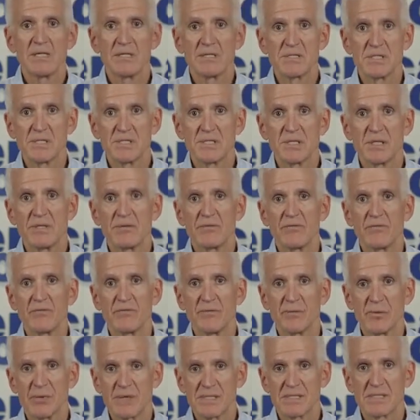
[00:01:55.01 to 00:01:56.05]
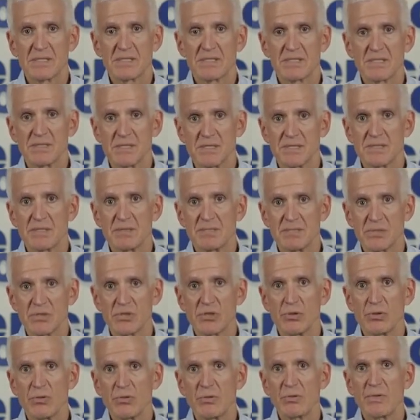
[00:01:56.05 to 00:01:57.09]
existing fluorescent systems
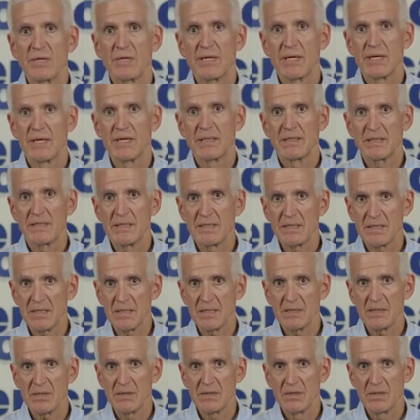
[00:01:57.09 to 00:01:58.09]
to LED.